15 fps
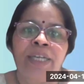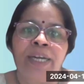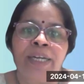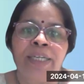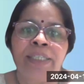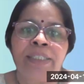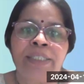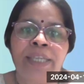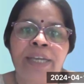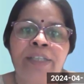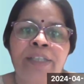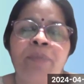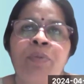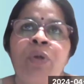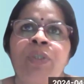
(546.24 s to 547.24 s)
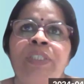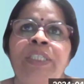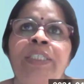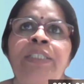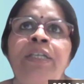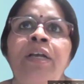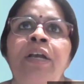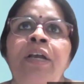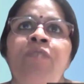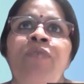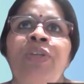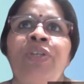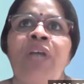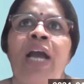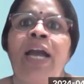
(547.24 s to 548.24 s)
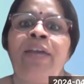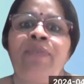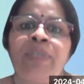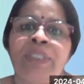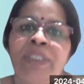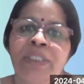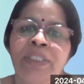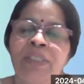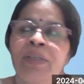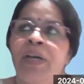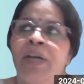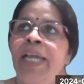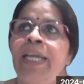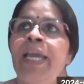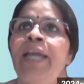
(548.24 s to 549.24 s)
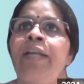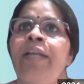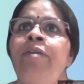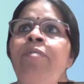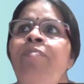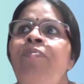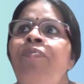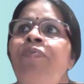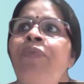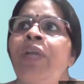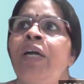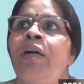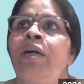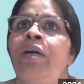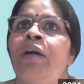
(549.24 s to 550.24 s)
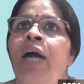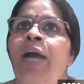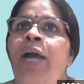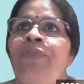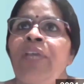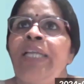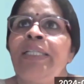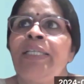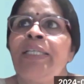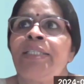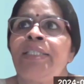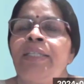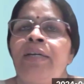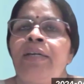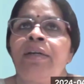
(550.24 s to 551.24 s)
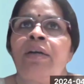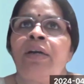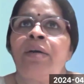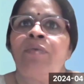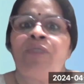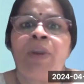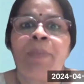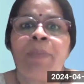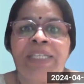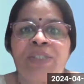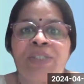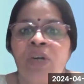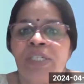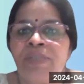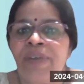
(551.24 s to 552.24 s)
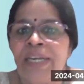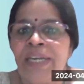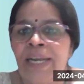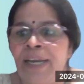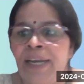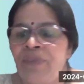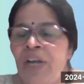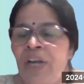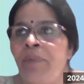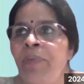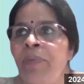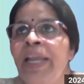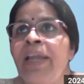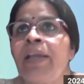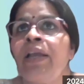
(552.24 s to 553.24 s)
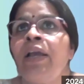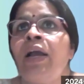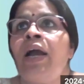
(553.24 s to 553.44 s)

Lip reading: It is there, the process, which I was, I've seen this in the from escorts when I left army.